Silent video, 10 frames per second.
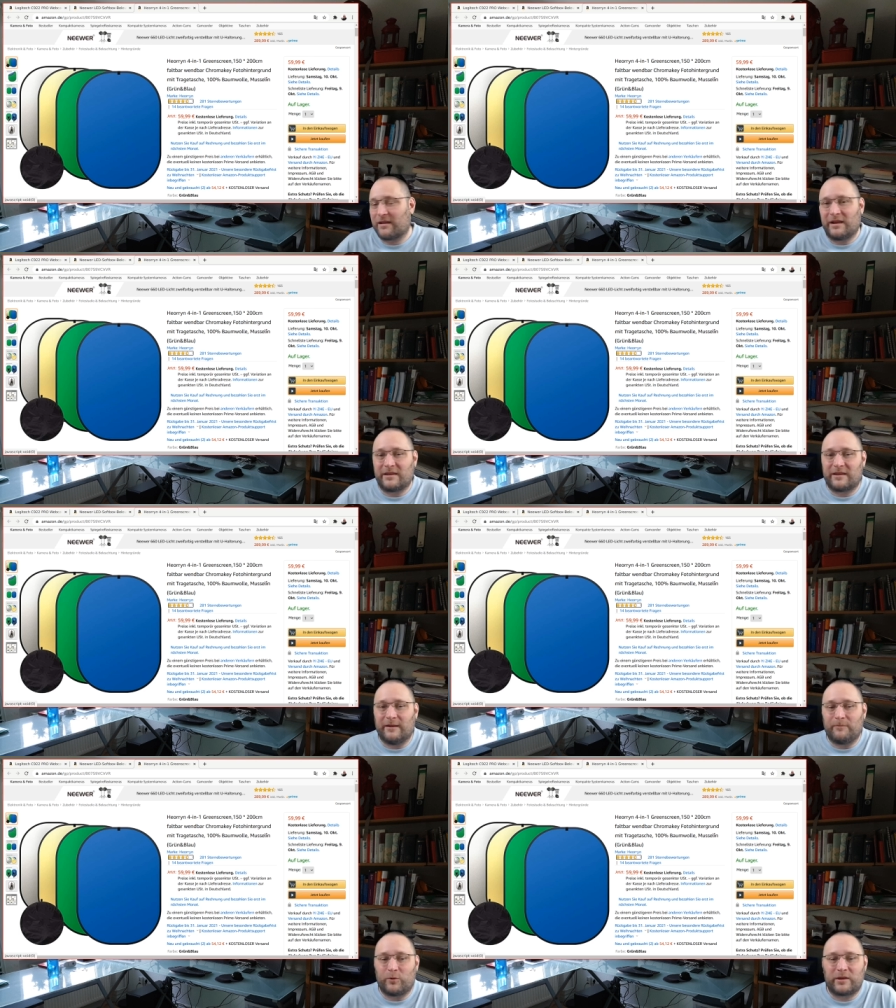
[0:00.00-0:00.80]
And
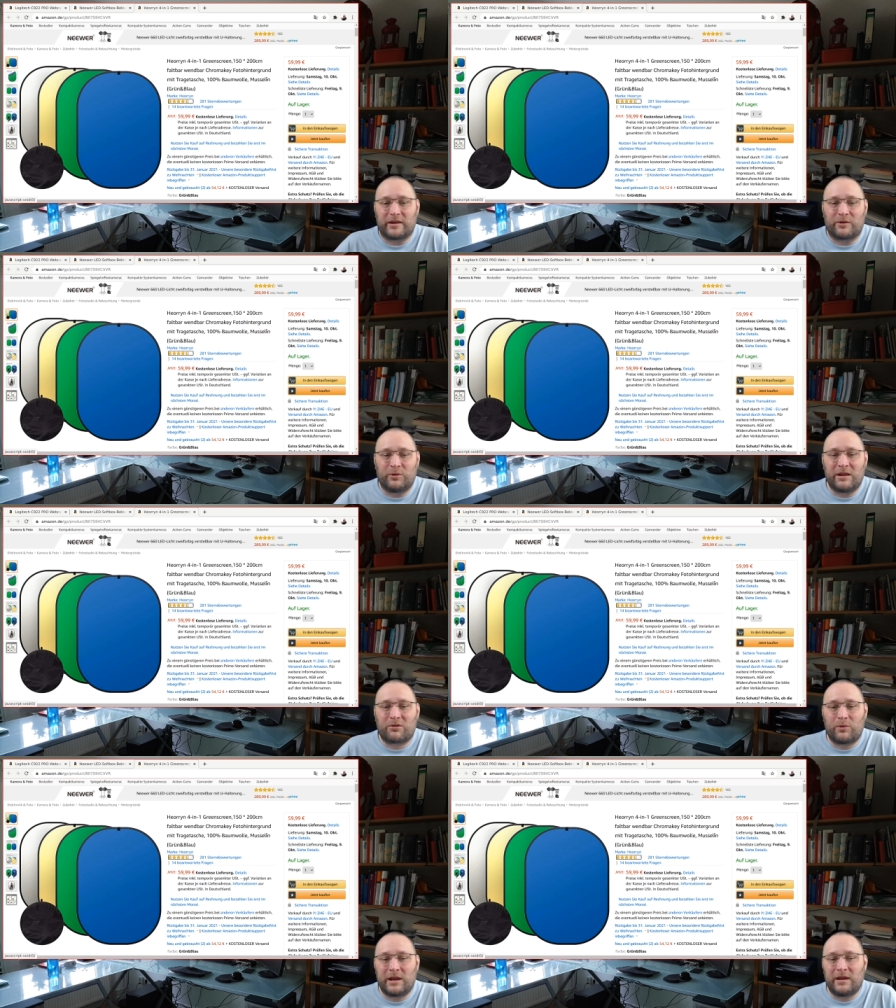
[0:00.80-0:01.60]
um, with the green
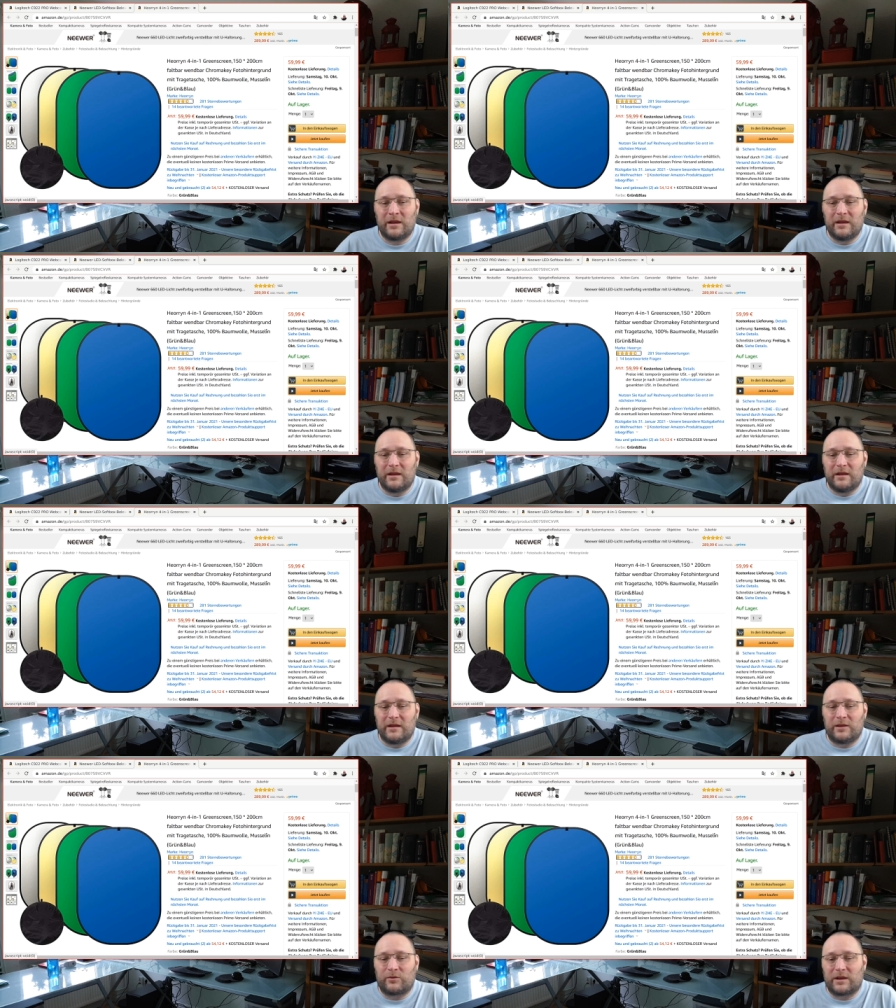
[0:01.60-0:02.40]
screen,
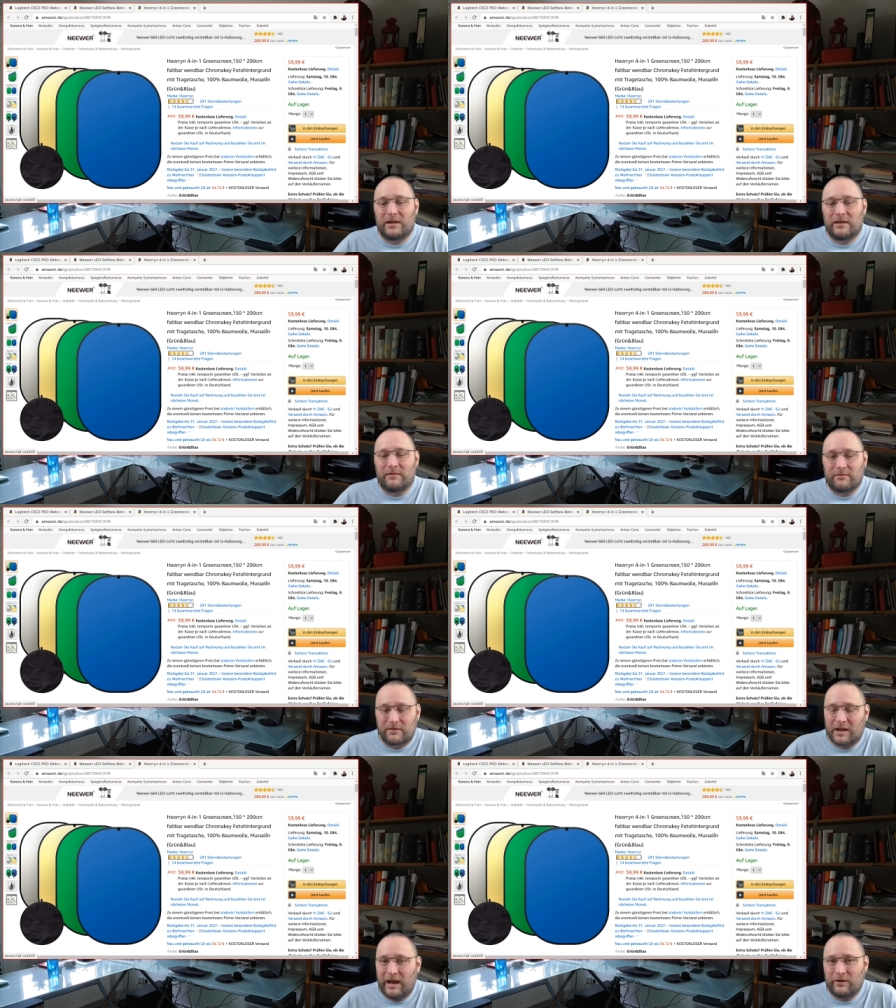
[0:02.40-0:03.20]
you can
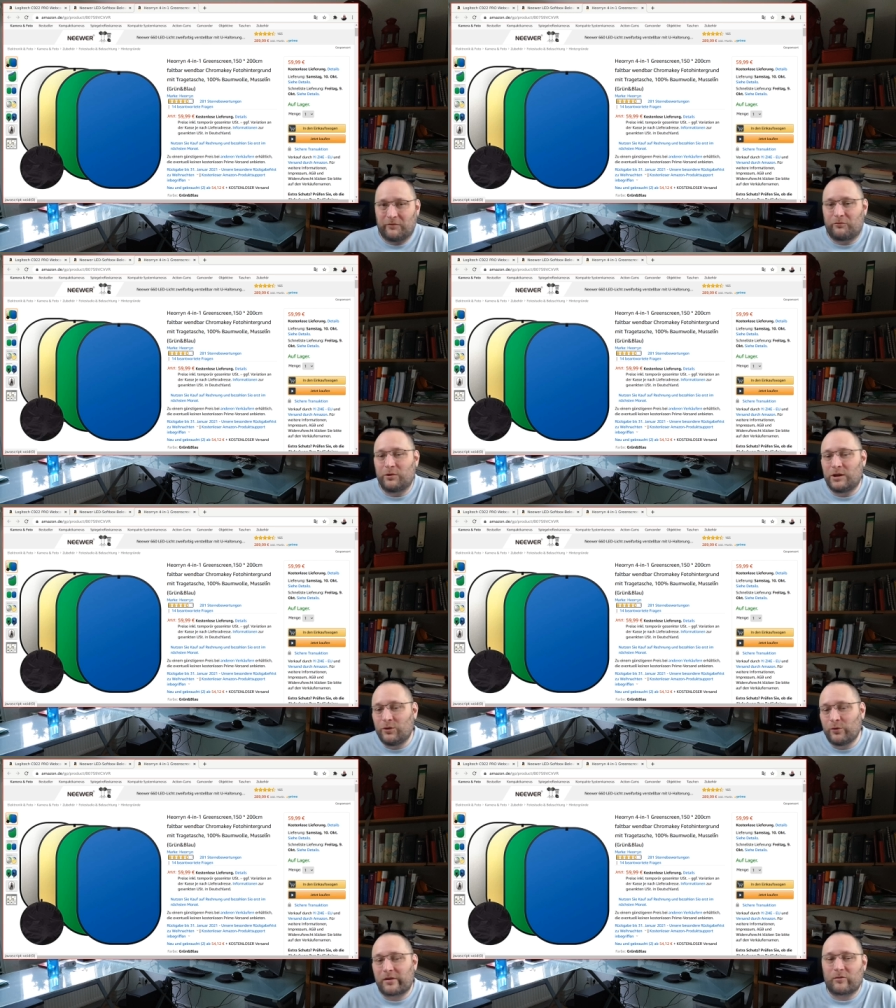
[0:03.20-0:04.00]
kind of
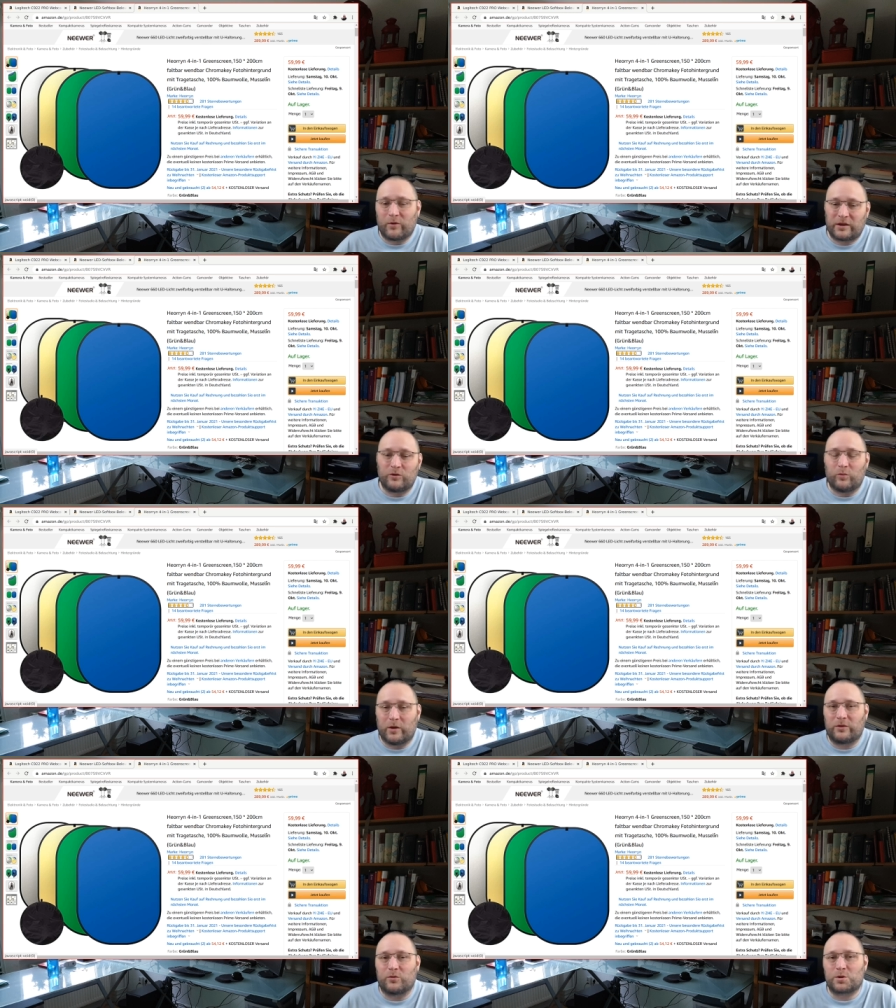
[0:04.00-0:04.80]
reduce what you
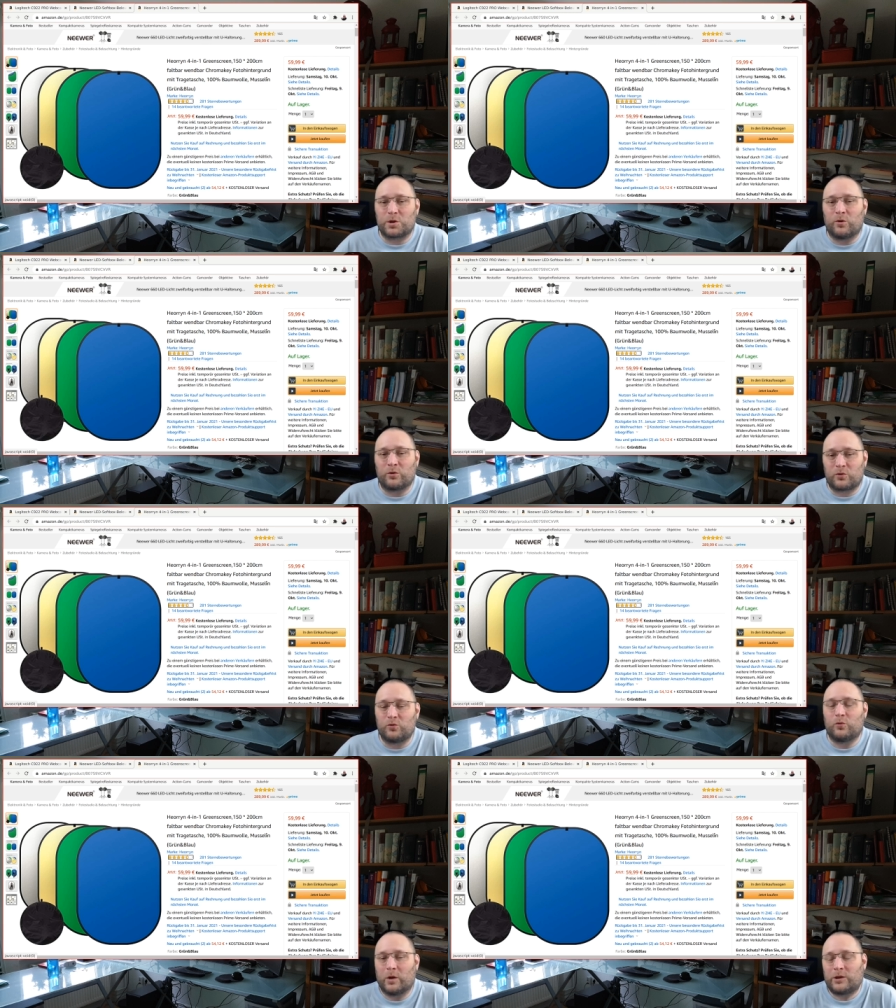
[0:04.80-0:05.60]
want to show to
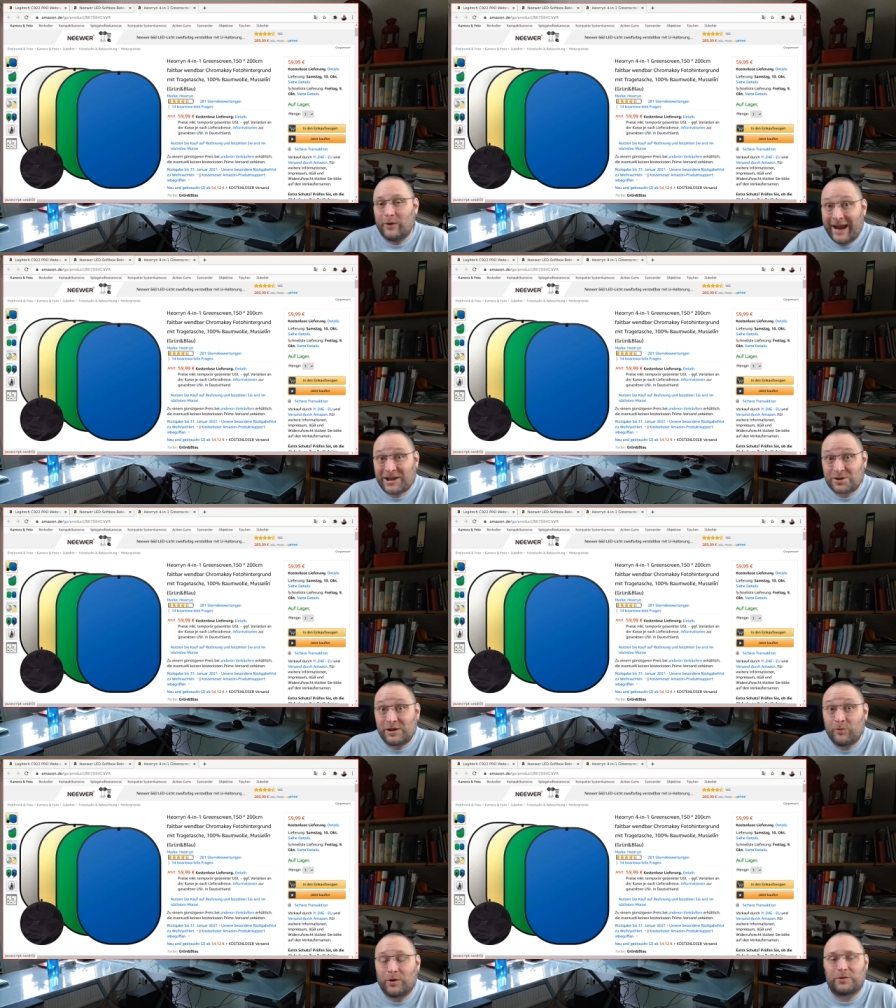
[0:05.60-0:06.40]
what you
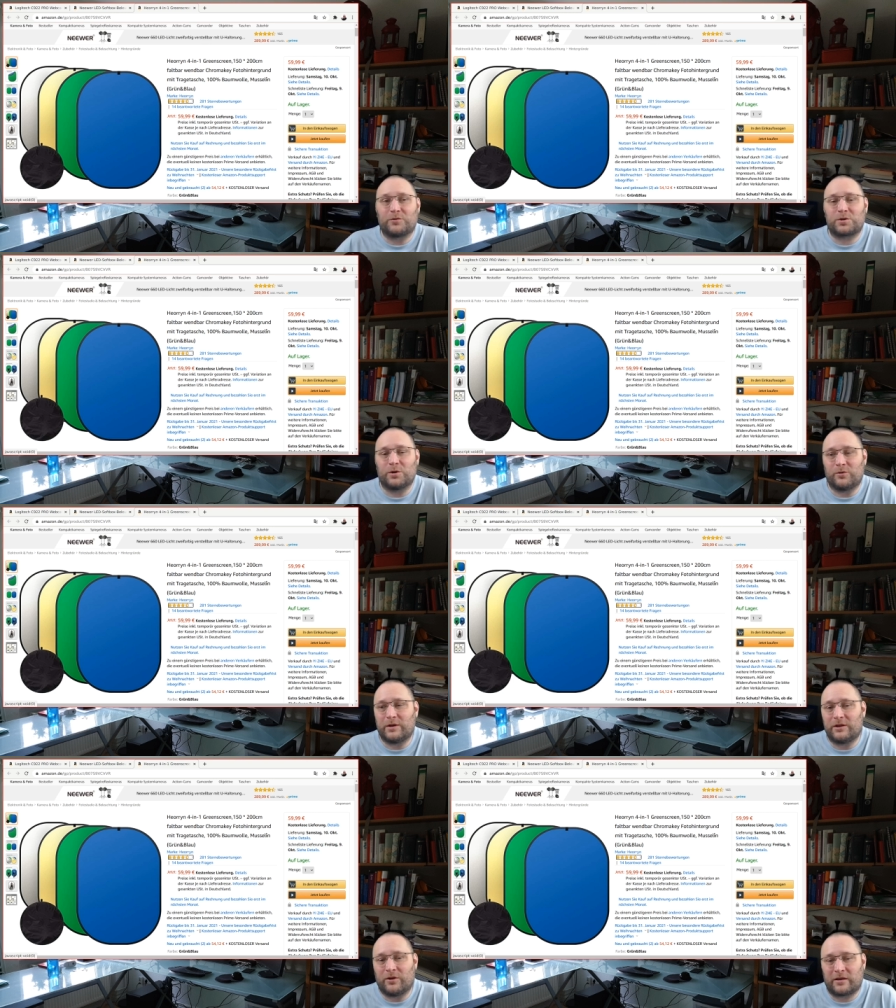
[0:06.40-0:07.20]
actually want to show
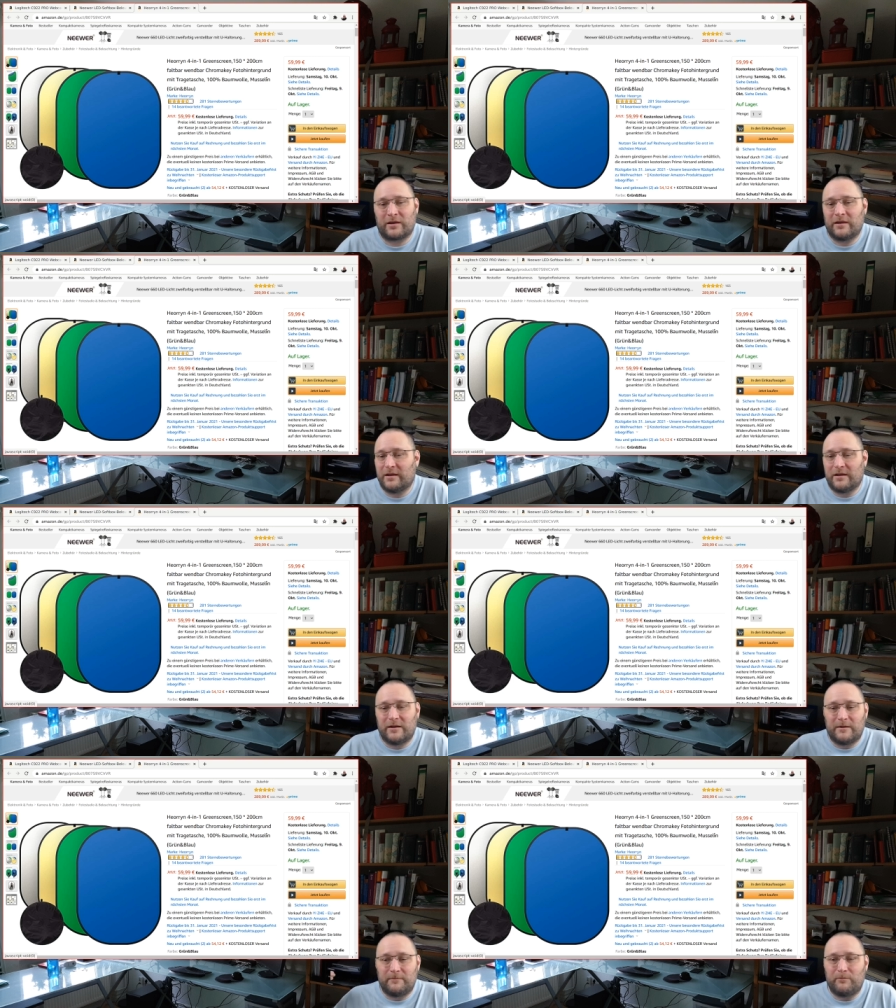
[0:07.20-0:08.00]
and not
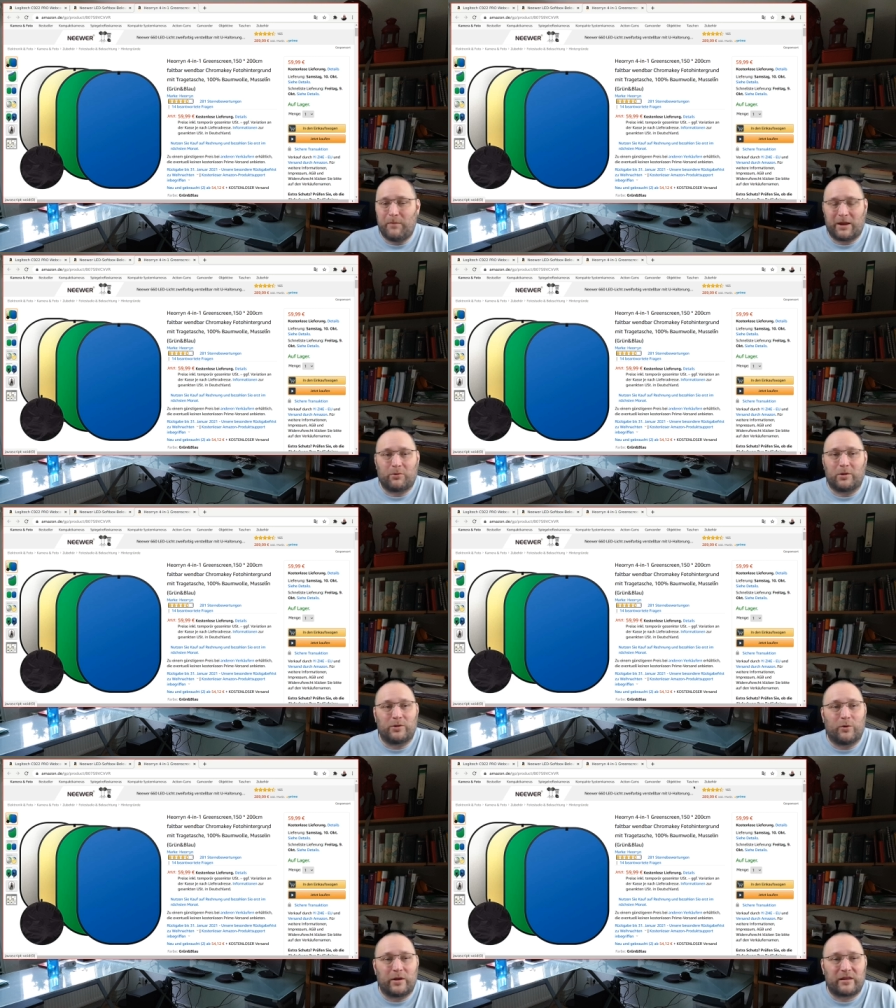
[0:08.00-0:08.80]
background
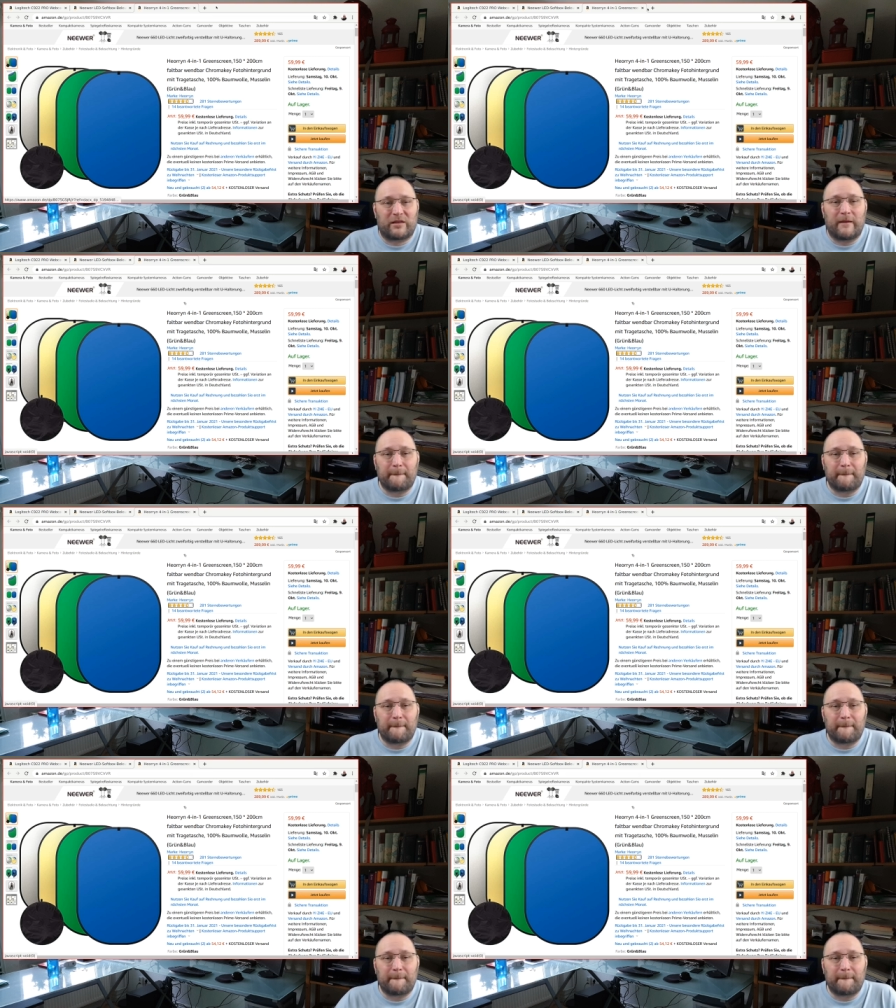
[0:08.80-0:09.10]
noise.